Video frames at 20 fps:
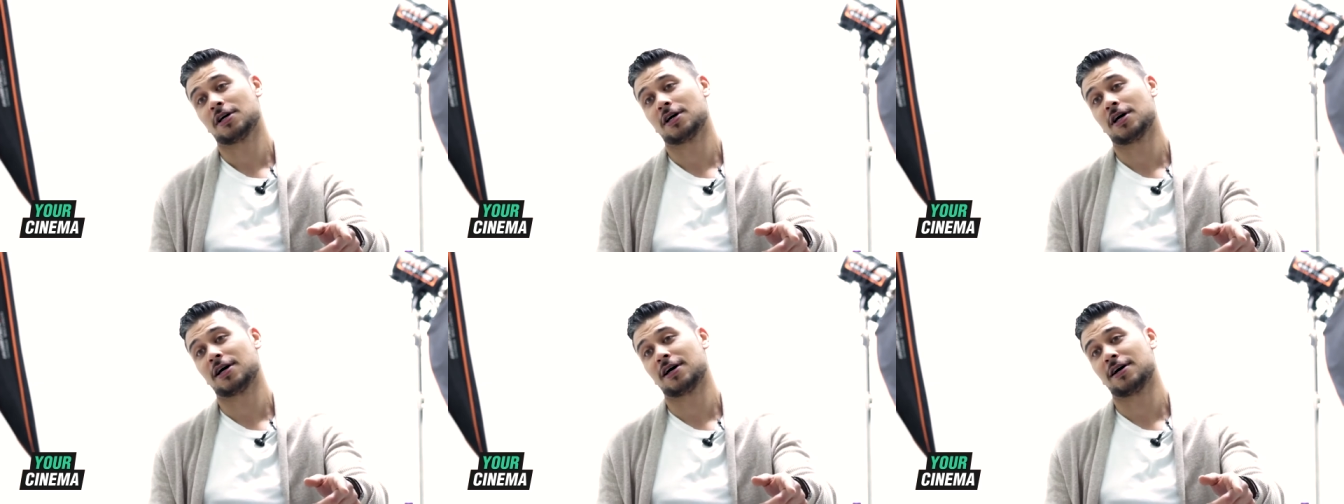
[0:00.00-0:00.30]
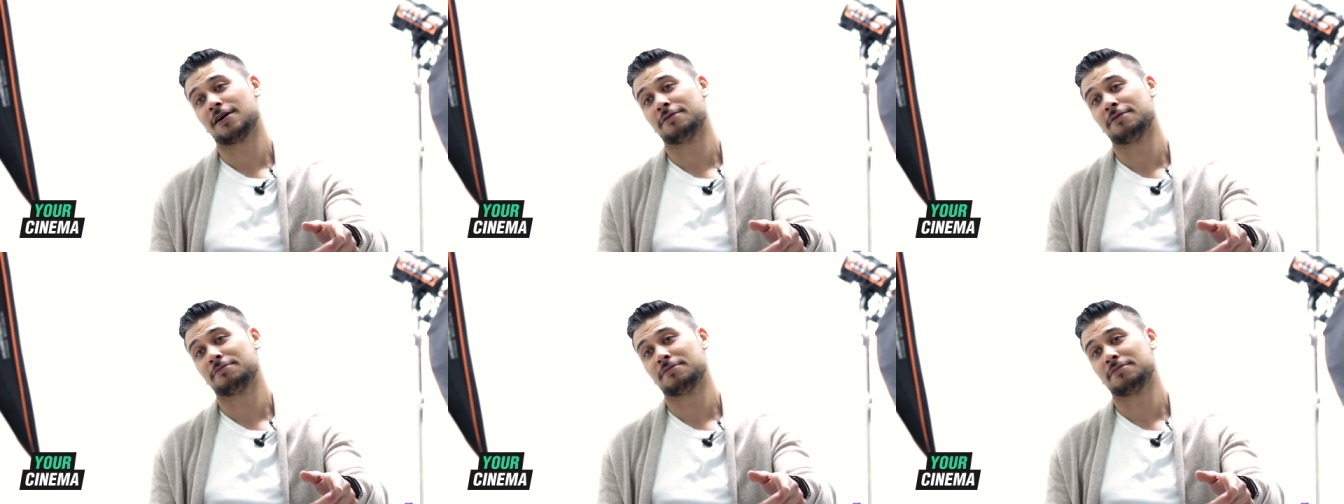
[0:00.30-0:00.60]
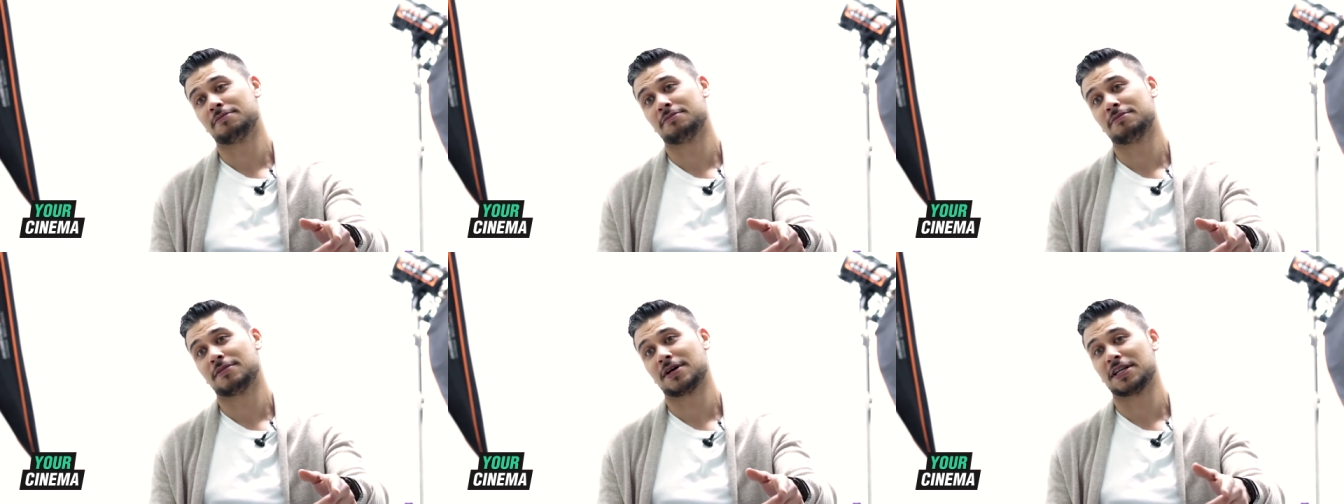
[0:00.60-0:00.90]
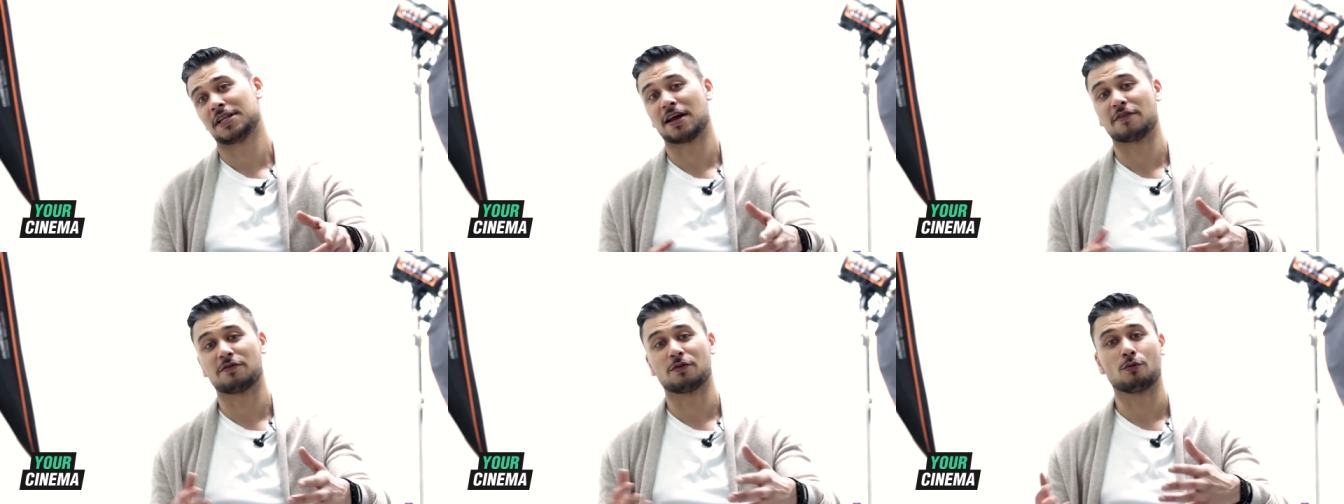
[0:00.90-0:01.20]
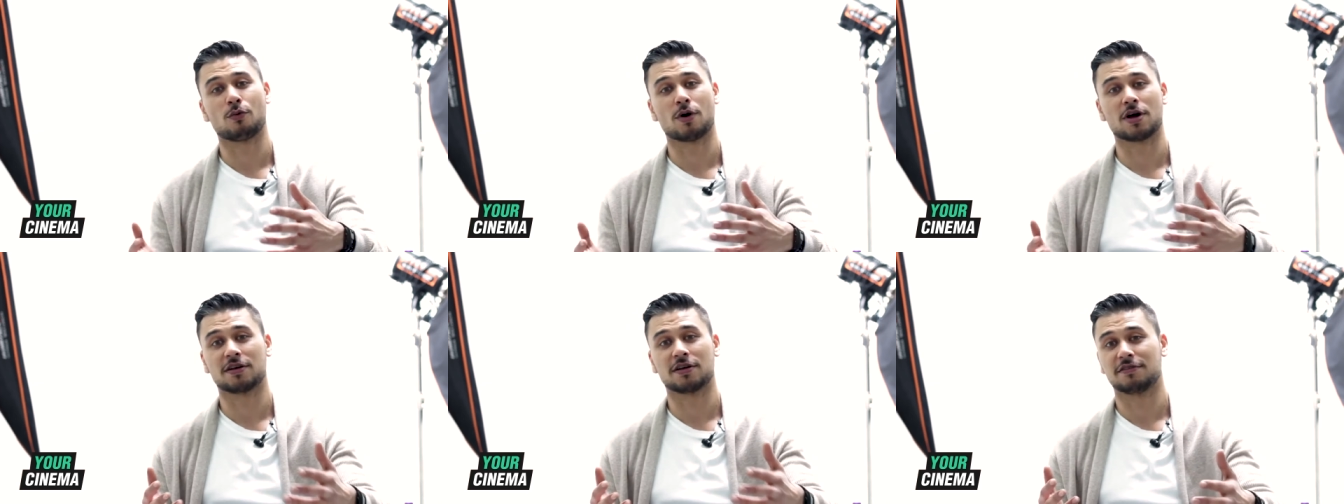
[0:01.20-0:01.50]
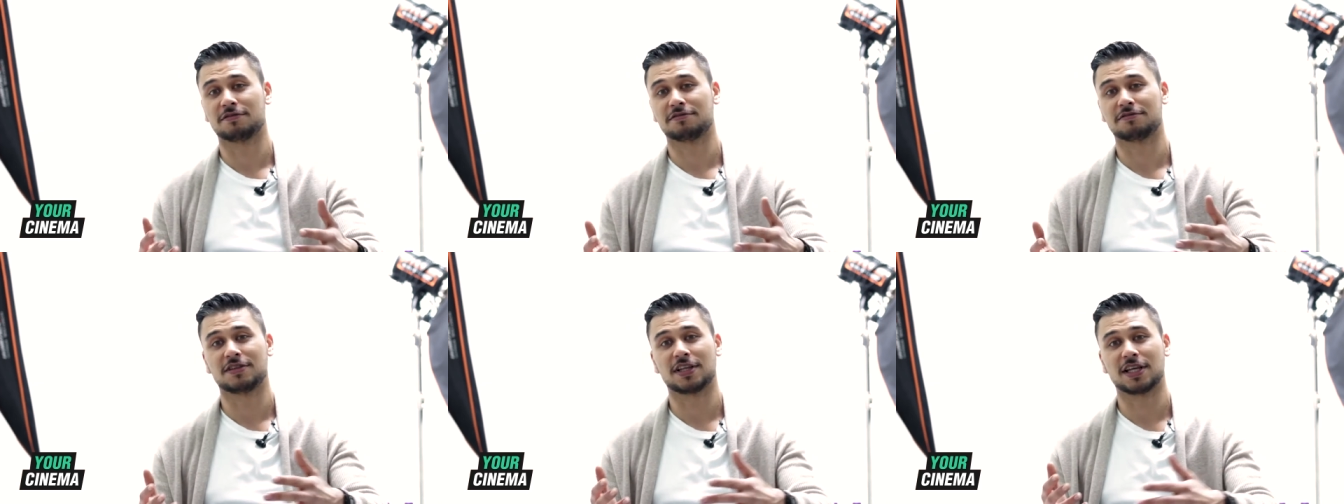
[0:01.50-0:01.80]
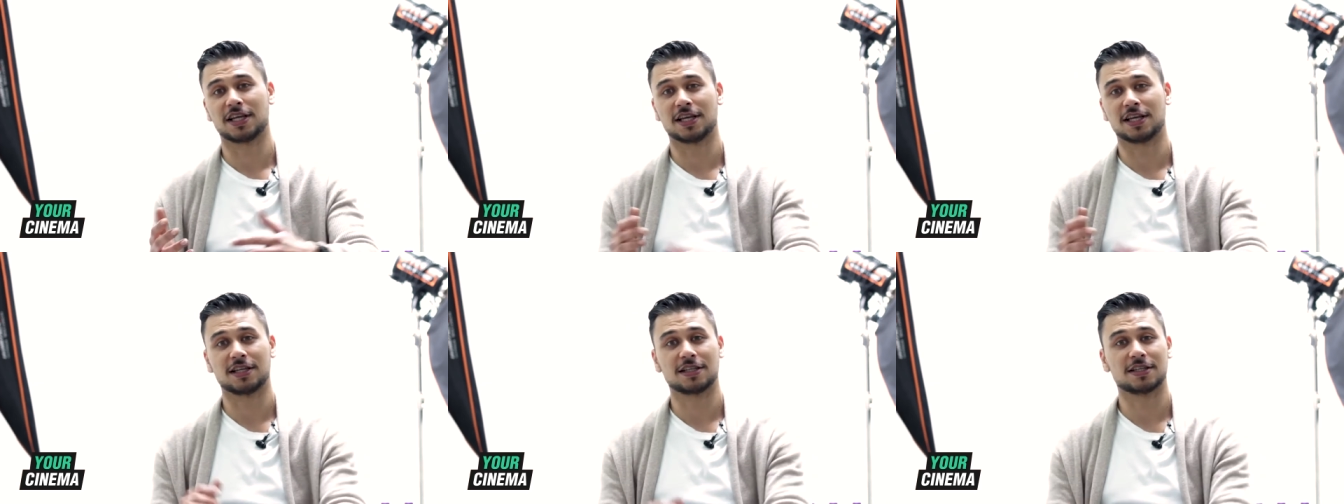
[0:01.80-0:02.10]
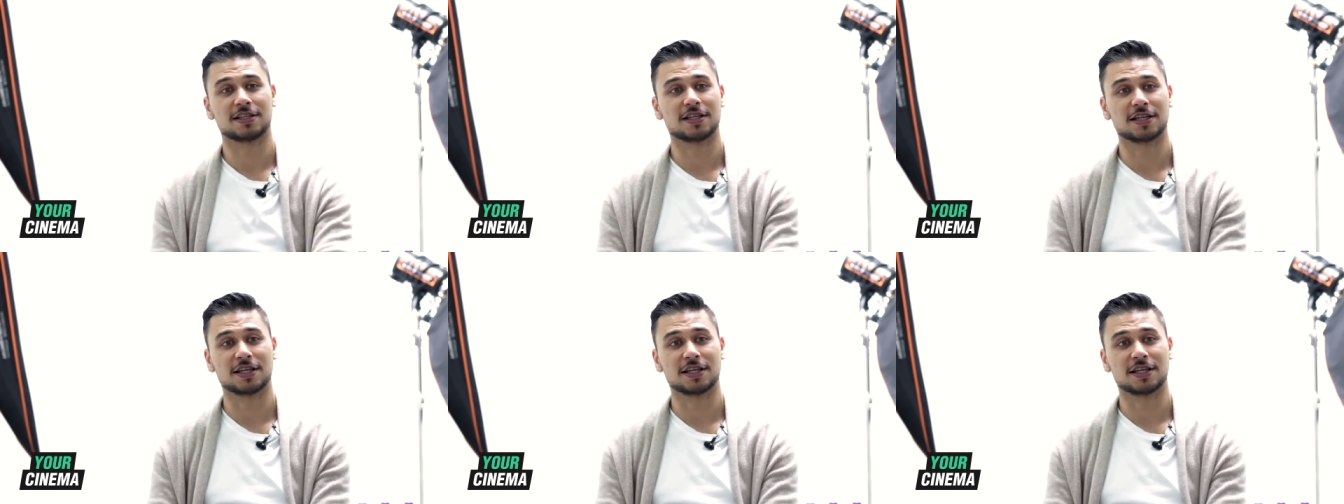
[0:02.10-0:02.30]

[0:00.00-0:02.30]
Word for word: um, another one of the,